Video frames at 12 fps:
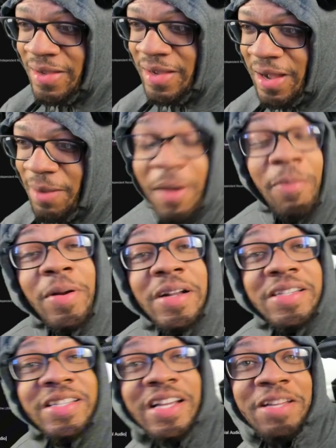I mean, I'm from
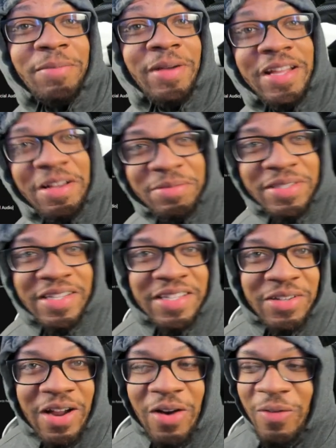Kentucky, man. You know what I'm saying? So
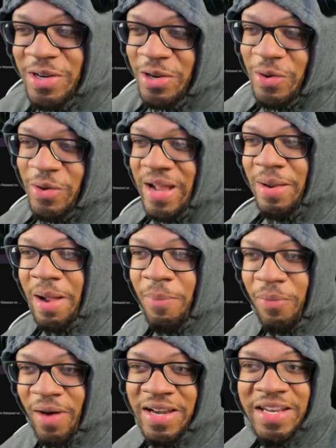I already know I
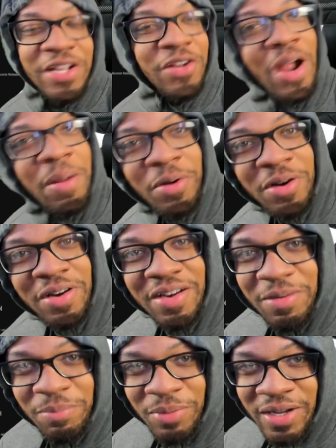probably need grammar,
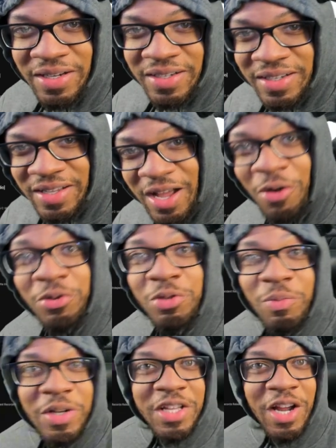but I don't too
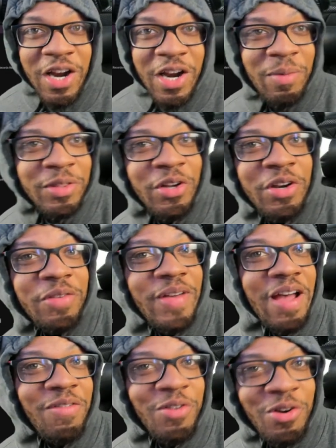much care. I'm a
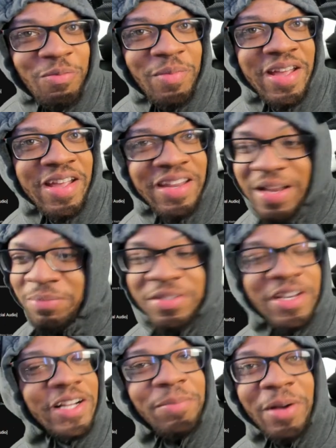35-year-old man. I'm
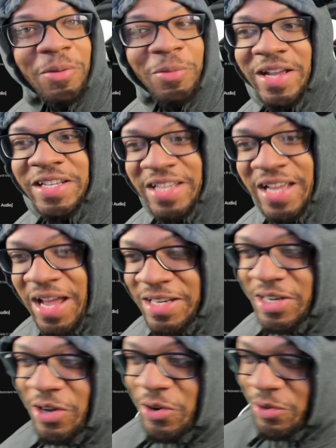stuck in my ways and how I
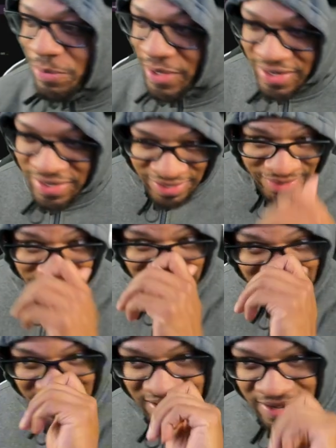talk. But all
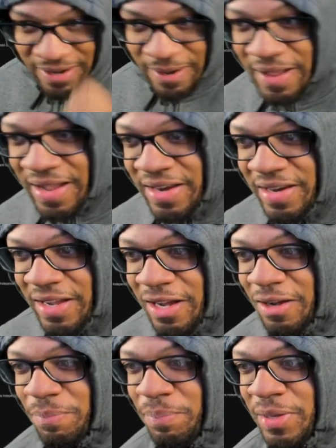right,
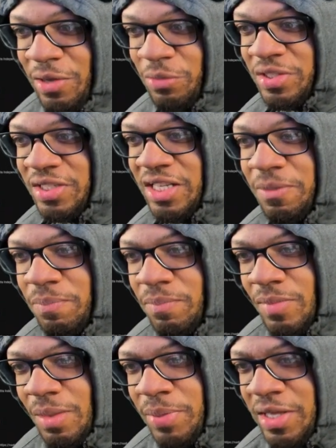POC.
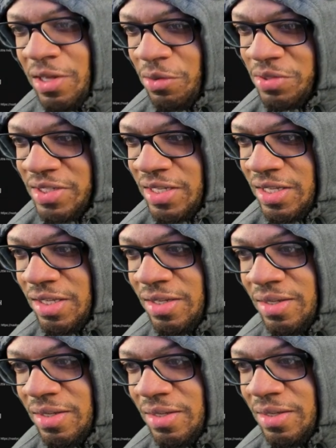POC,
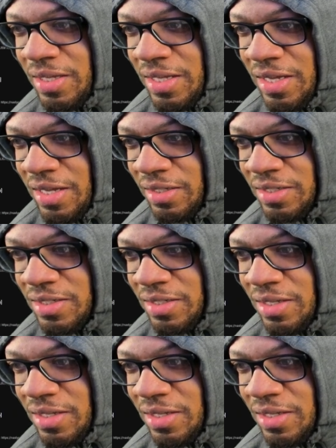English.